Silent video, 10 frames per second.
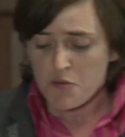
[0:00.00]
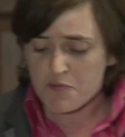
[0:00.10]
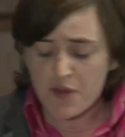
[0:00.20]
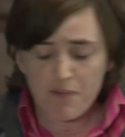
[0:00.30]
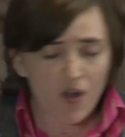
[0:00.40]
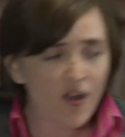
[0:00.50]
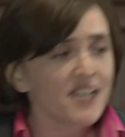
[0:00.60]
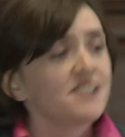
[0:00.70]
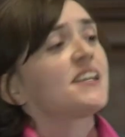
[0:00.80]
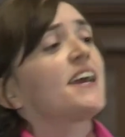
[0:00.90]
But the
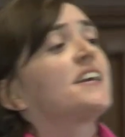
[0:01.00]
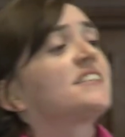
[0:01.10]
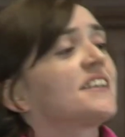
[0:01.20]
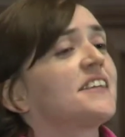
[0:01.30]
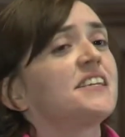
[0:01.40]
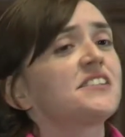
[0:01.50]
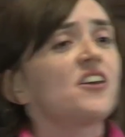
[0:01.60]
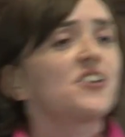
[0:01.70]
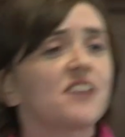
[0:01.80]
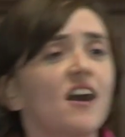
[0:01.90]
point is that it is
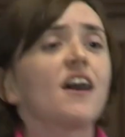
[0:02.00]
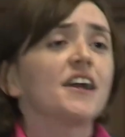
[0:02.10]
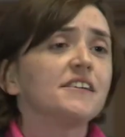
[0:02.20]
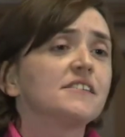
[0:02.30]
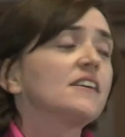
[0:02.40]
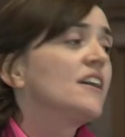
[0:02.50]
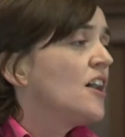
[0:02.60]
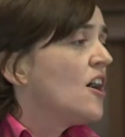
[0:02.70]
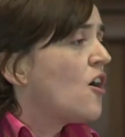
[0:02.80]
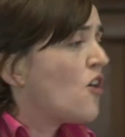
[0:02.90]
not I
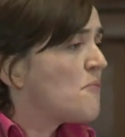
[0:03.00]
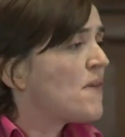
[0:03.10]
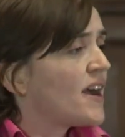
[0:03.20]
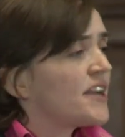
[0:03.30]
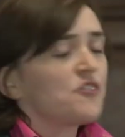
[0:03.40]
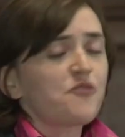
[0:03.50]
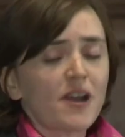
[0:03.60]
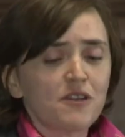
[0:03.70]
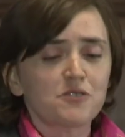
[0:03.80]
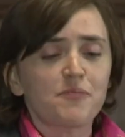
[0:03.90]
or my
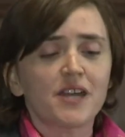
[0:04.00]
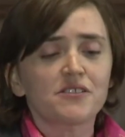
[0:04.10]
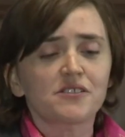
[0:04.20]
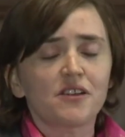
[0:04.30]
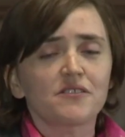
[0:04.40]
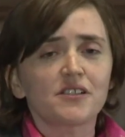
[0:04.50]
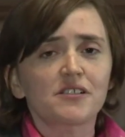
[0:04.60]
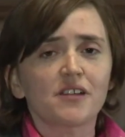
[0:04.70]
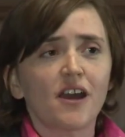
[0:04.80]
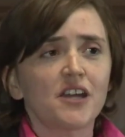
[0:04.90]
fellow debaters on this
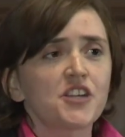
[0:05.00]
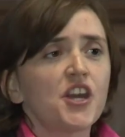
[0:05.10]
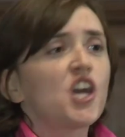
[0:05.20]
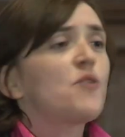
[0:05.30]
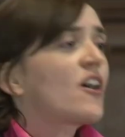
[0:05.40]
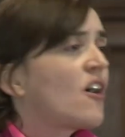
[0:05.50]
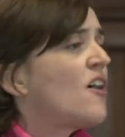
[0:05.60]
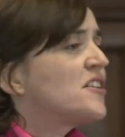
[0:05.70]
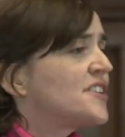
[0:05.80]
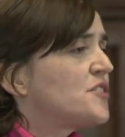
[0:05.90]
side who are
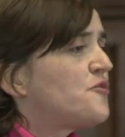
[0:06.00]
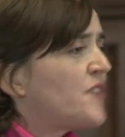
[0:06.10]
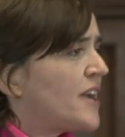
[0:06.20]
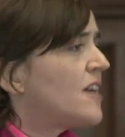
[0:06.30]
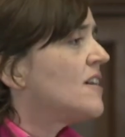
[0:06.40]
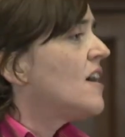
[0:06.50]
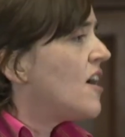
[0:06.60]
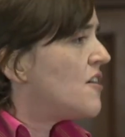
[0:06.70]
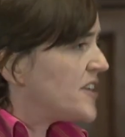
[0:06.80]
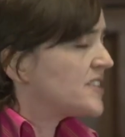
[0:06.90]
causing fear
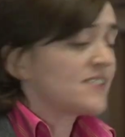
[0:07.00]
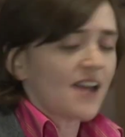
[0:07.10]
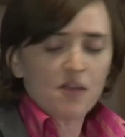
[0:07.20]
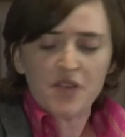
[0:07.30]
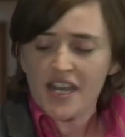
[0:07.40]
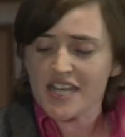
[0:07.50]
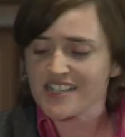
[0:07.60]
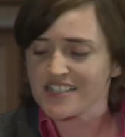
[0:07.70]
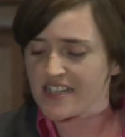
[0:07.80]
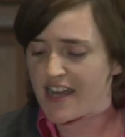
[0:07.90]
of Islam.
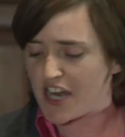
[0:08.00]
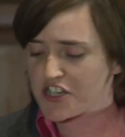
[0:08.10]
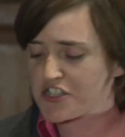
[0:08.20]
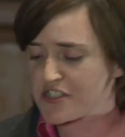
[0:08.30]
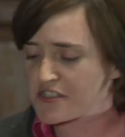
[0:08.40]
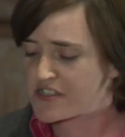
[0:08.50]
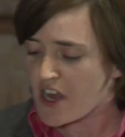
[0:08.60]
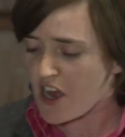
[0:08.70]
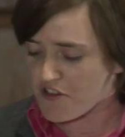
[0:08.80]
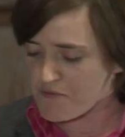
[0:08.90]
It is the actions
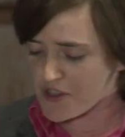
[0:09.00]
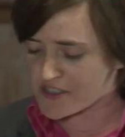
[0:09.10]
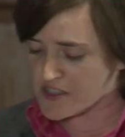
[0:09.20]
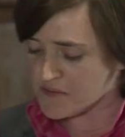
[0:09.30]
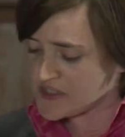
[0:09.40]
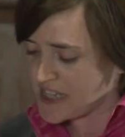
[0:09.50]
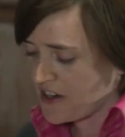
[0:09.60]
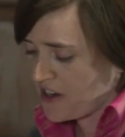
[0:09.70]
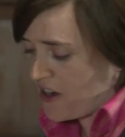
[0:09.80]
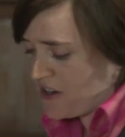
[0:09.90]
of Muslims
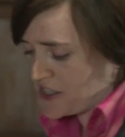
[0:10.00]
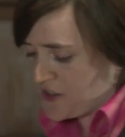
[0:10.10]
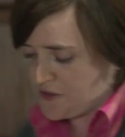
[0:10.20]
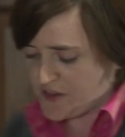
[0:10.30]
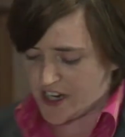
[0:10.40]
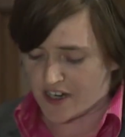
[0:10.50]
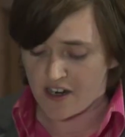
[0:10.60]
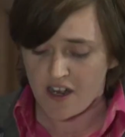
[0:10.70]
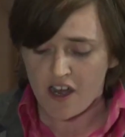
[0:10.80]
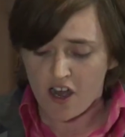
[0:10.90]
that are causing
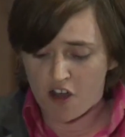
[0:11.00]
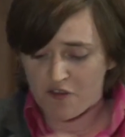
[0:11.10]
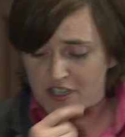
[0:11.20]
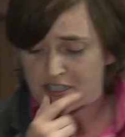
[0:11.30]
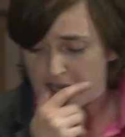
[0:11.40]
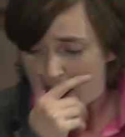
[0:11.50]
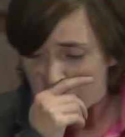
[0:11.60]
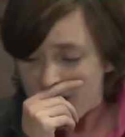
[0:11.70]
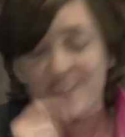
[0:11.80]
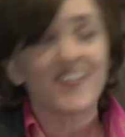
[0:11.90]
fear of
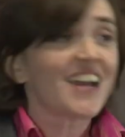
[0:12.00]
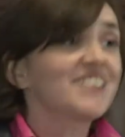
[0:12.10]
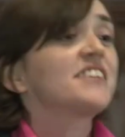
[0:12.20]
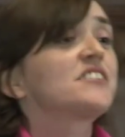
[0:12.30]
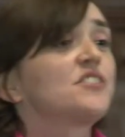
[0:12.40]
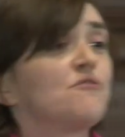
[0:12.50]
Islam. That is